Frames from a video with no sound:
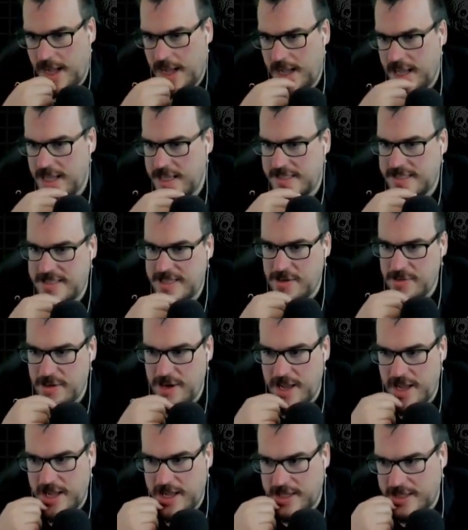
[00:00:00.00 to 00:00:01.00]

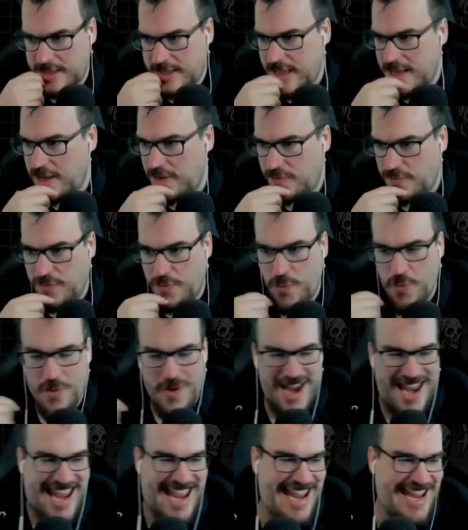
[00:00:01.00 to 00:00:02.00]
Isirion, thank you
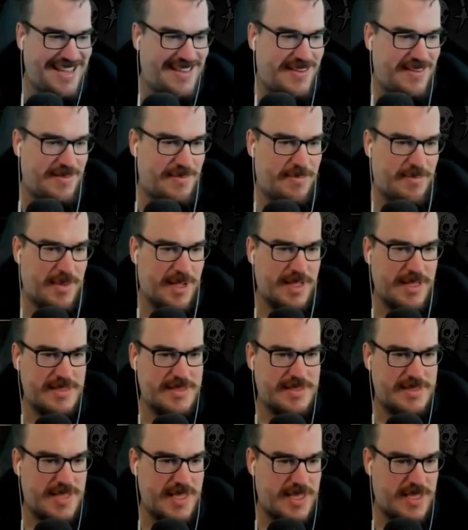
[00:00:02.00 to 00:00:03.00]
for eight
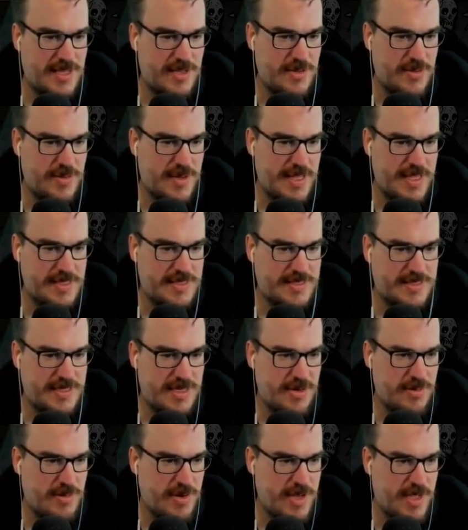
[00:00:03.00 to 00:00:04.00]
months. Thank you,
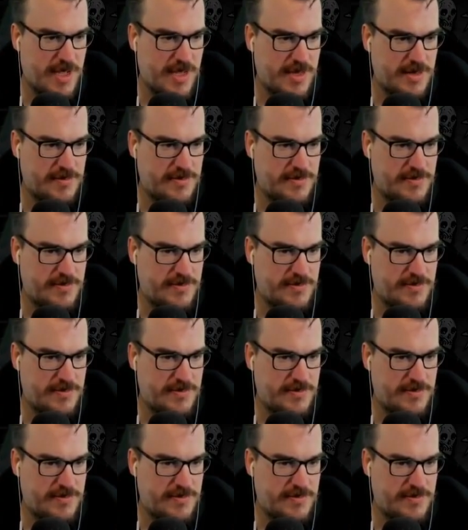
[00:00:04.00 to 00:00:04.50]
Isirion.